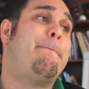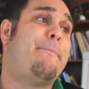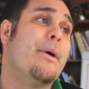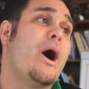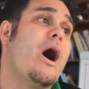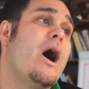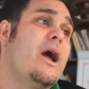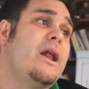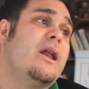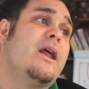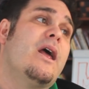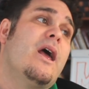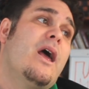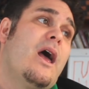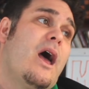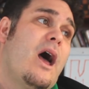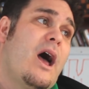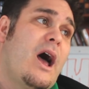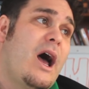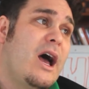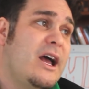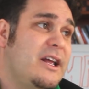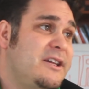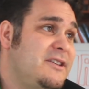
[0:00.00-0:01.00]
but
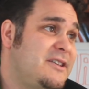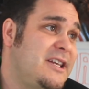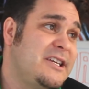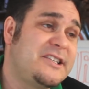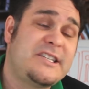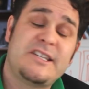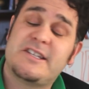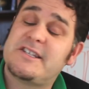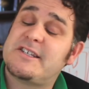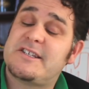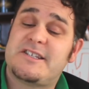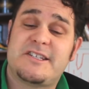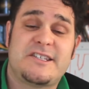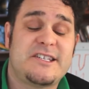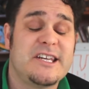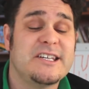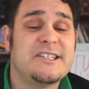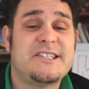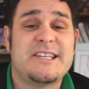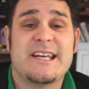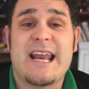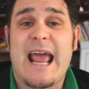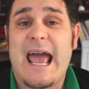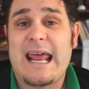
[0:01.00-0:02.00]
this is
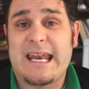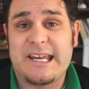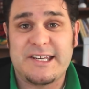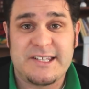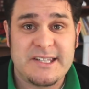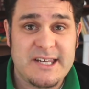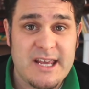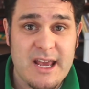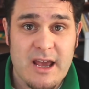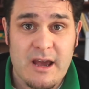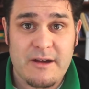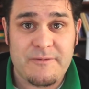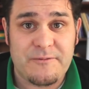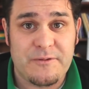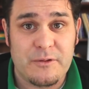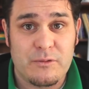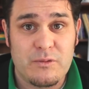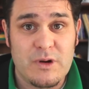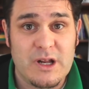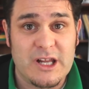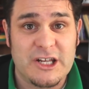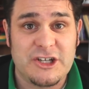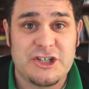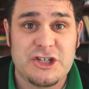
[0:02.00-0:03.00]
Cincinnati's year
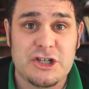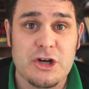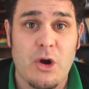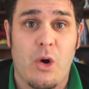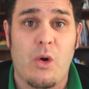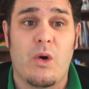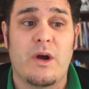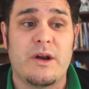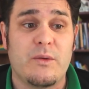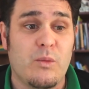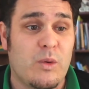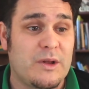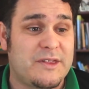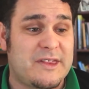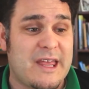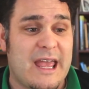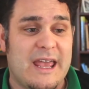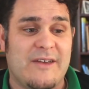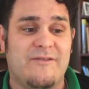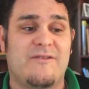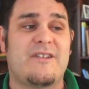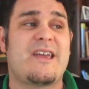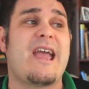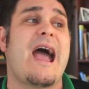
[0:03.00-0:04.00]
for really showing what
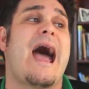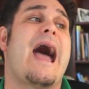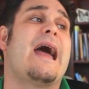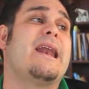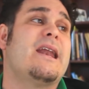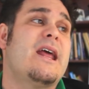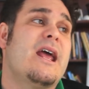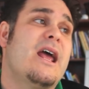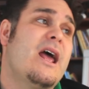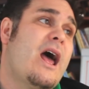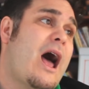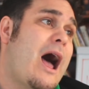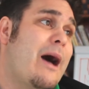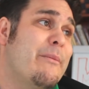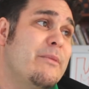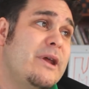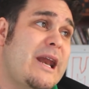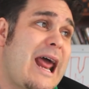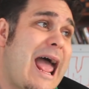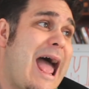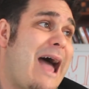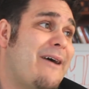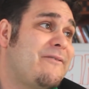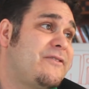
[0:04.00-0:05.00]
they've got. I'm
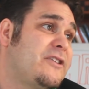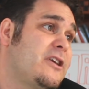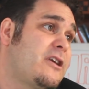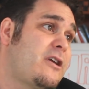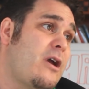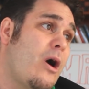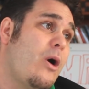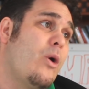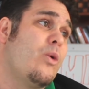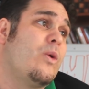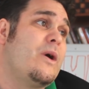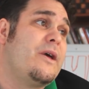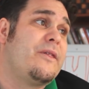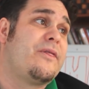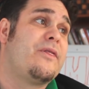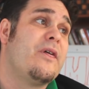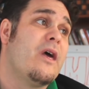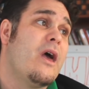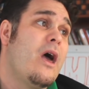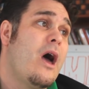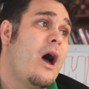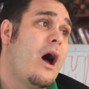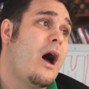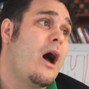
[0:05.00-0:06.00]
going to have to go with